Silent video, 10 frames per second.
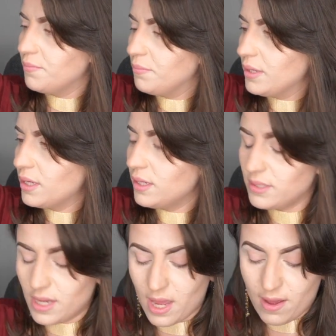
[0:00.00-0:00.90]
because
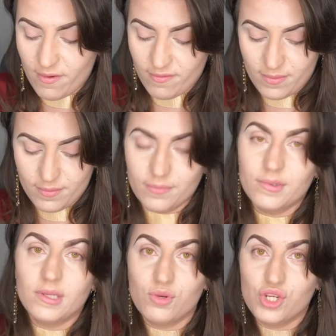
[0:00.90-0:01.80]
I have
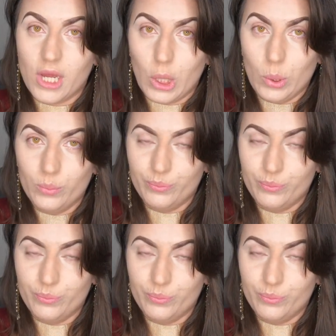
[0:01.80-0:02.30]
some shadow.